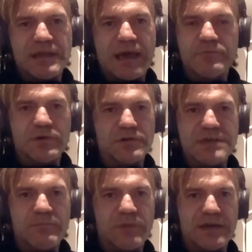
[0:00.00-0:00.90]
I got that
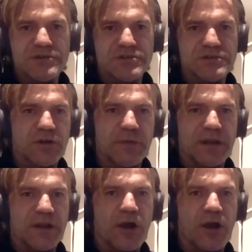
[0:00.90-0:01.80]
from United because
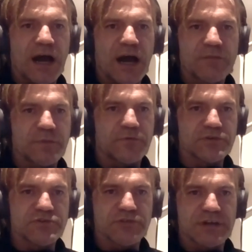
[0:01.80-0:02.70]
then players used to come in an
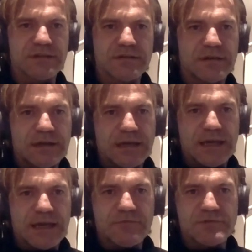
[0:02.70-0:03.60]
hour and a half before
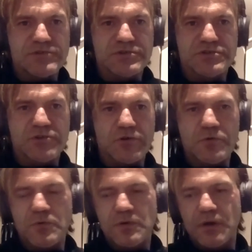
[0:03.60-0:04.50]
training. It was
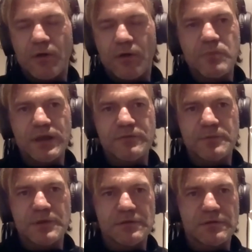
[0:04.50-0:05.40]
just so
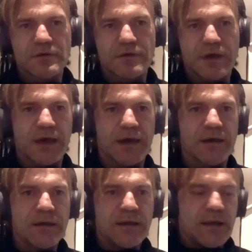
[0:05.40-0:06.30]
unbelievable
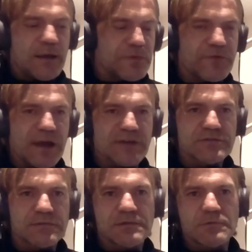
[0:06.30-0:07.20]
uh,
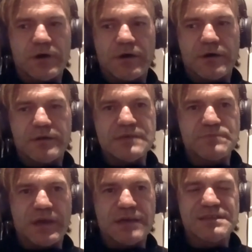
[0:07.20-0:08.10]
professional what these
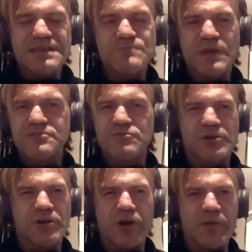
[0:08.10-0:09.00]
players and these players were
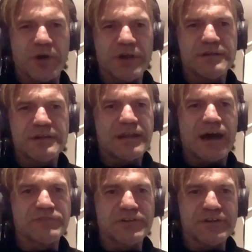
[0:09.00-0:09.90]
on a lot of money. They didn't
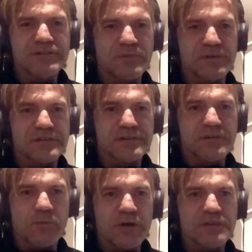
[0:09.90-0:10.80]
have to do it, but they
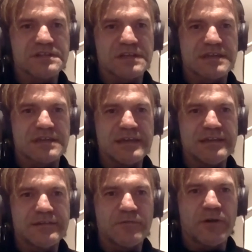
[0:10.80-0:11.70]
wanted to succeed.
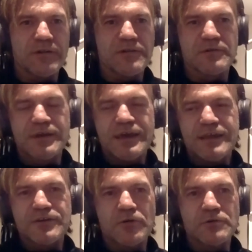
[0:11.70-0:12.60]
They wanted to,
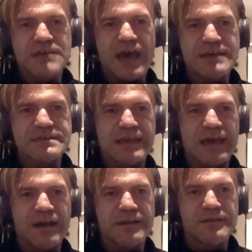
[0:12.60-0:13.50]
to go as high as they
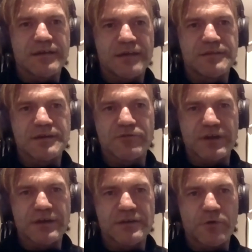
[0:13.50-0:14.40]
can in, the, in the
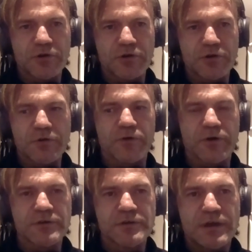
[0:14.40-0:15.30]
career and they want to go
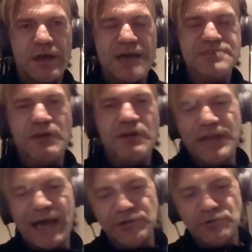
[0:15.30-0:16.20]
further. That's why
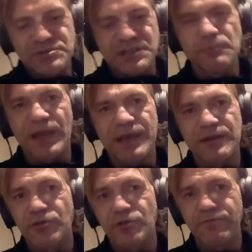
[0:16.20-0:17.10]
Ronaldo's still playing at
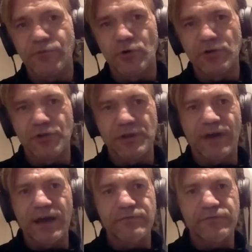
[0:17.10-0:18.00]
34,
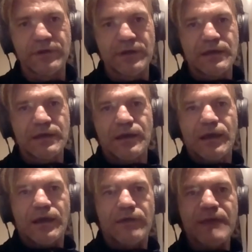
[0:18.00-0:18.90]
35.
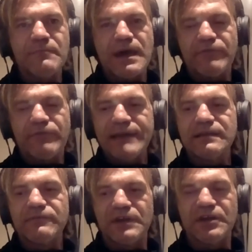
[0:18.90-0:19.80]
If I if I
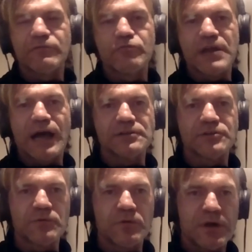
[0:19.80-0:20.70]
did a video of
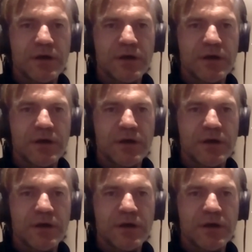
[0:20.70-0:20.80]
Ronaldo